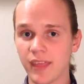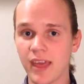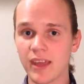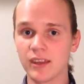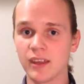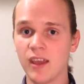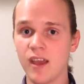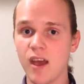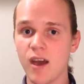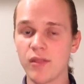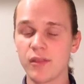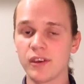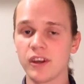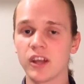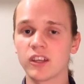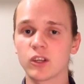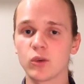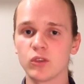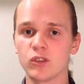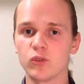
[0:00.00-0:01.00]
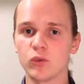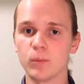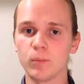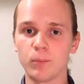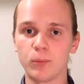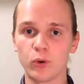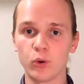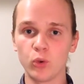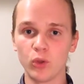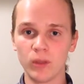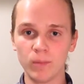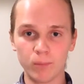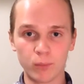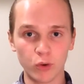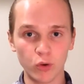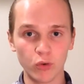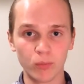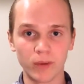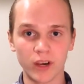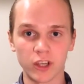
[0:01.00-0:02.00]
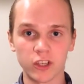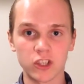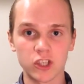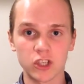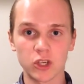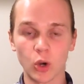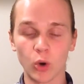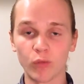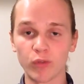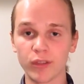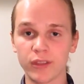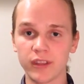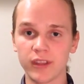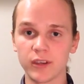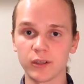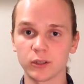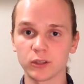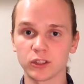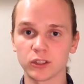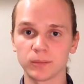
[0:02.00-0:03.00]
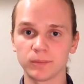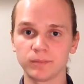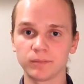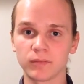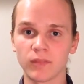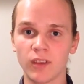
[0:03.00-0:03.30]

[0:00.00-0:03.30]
then they're not going to improve much over the years.